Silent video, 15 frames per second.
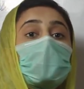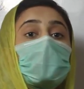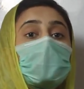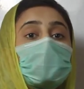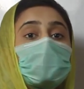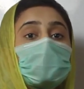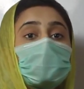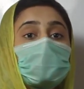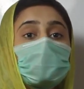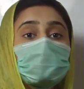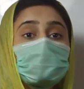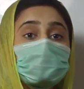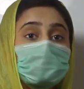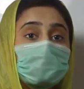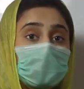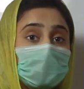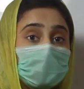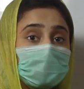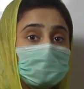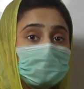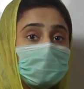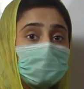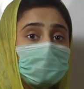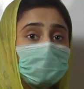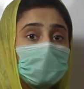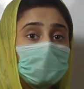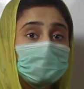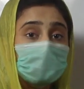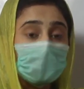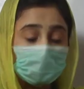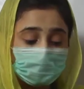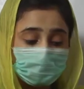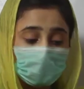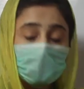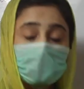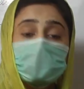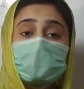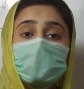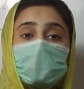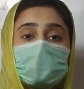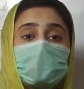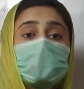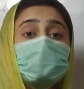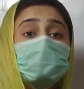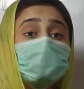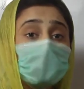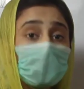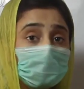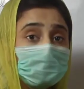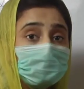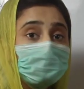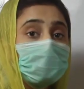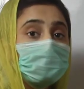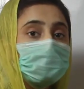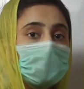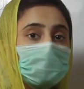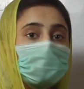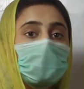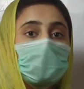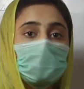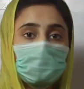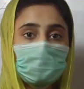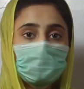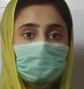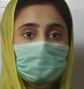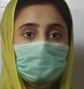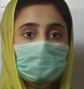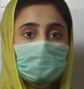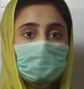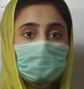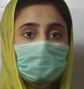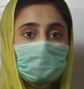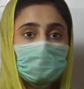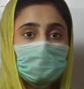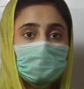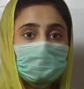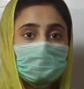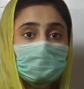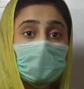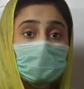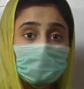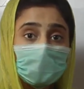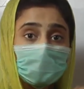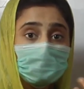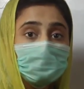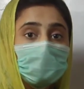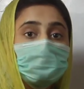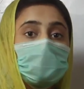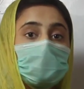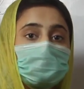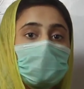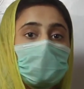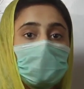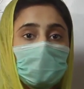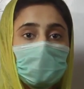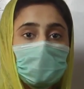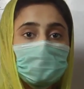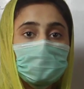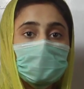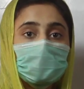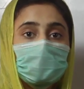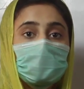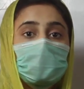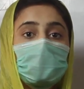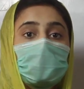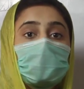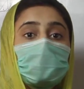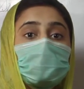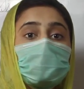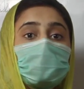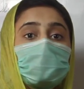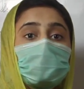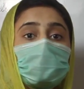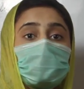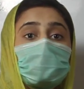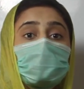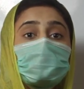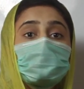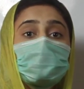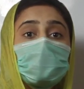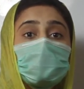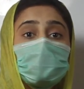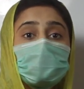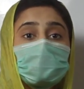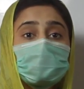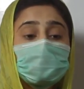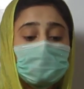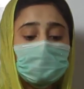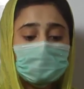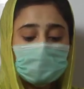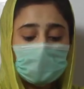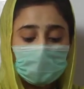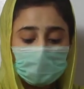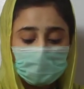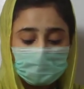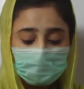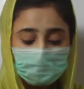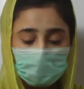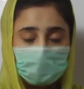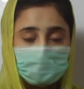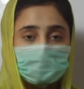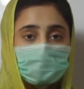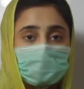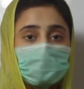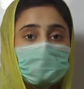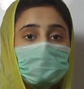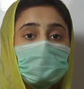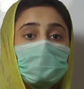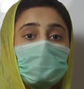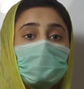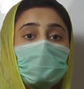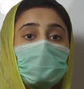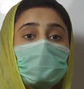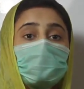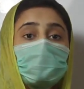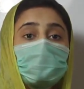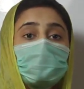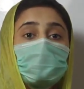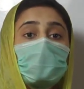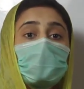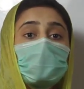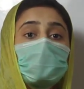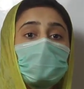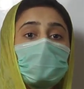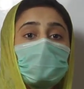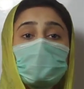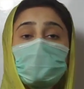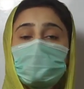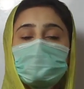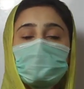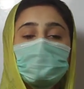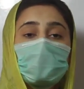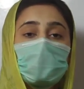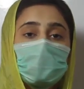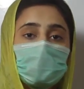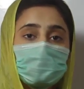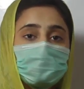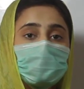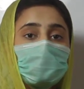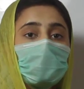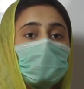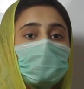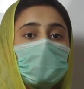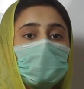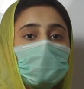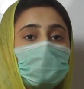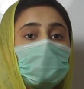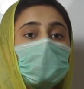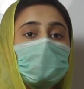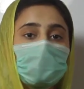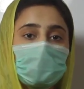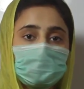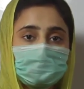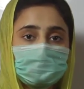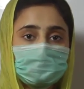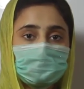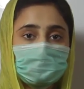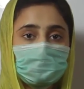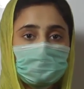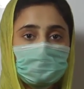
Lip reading: And terrorism is actually creating threat to the people, threatening to the people. And when terrorism is just is the violation of the human rights.